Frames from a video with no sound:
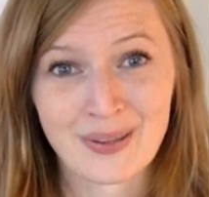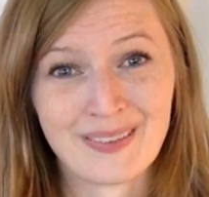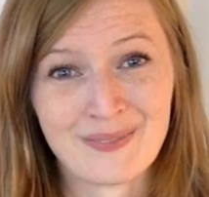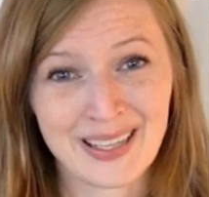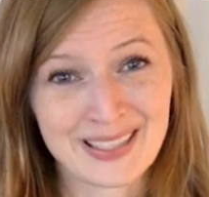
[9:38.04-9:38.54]

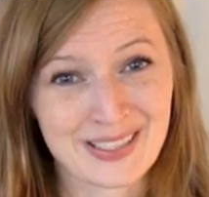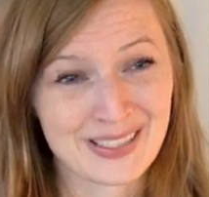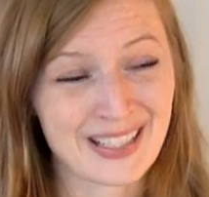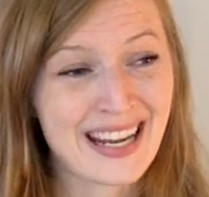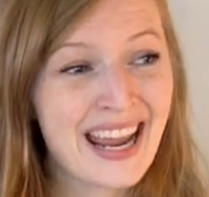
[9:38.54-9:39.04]
make
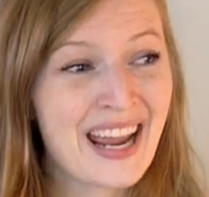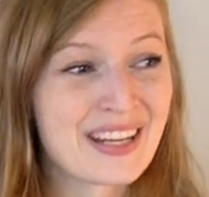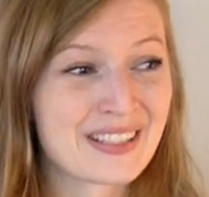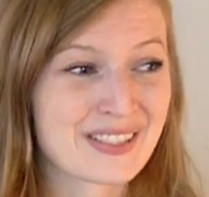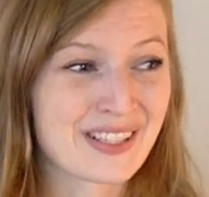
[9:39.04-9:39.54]
sure
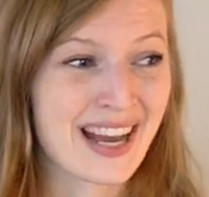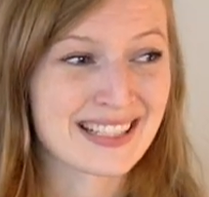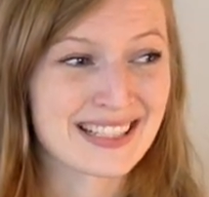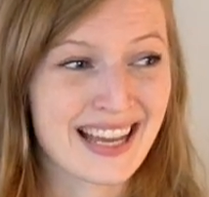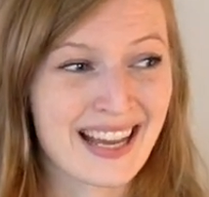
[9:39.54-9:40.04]
your
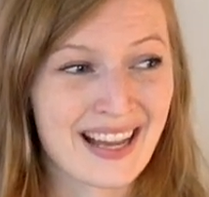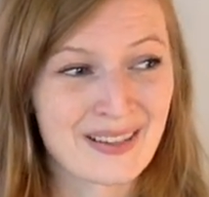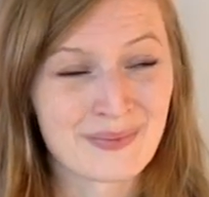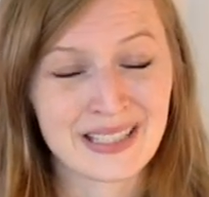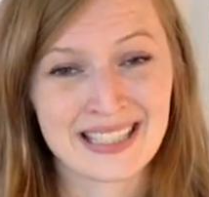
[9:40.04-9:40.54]
trash
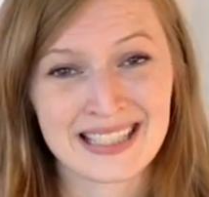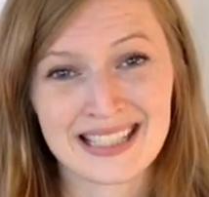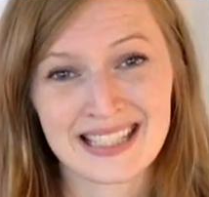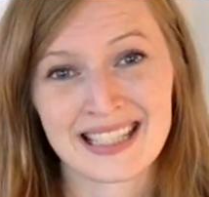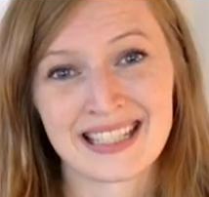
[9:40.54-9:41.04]
um,
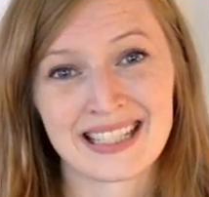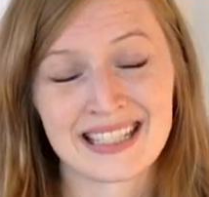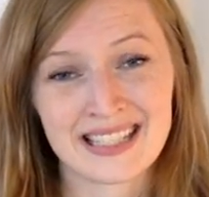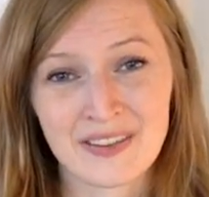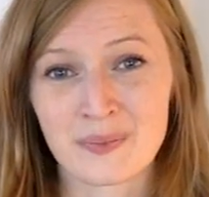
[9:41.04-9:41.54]
is in
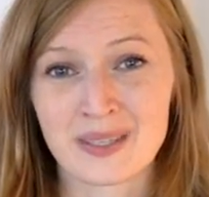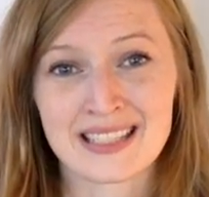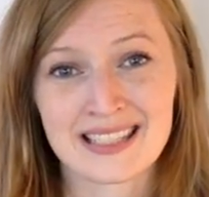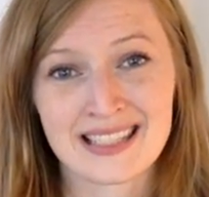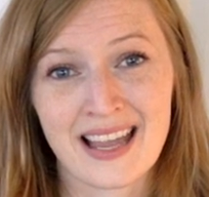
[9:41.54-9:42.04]
a safe
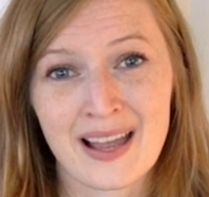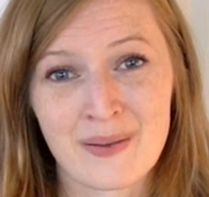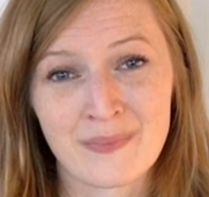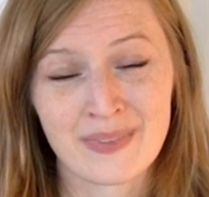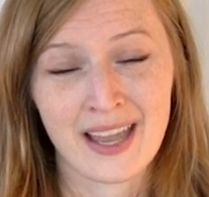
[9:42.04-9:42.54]
place
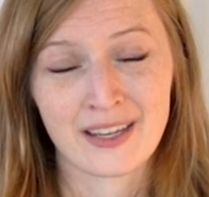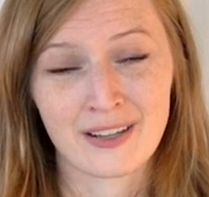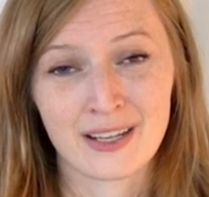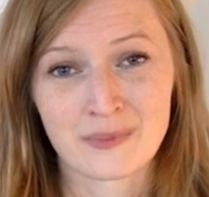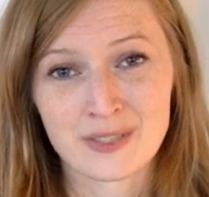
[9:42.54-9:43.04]
um, that
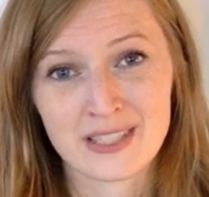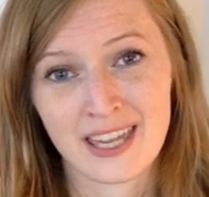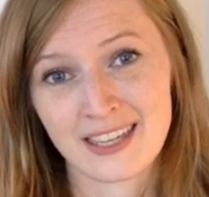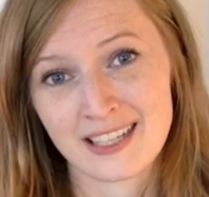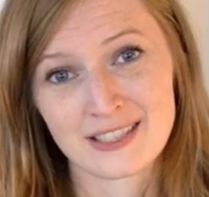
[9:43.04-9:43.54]
your animals
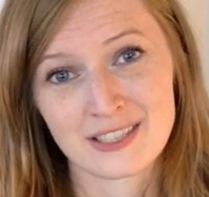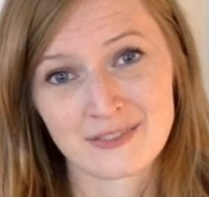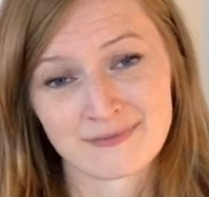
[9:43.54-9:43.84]
can't get into.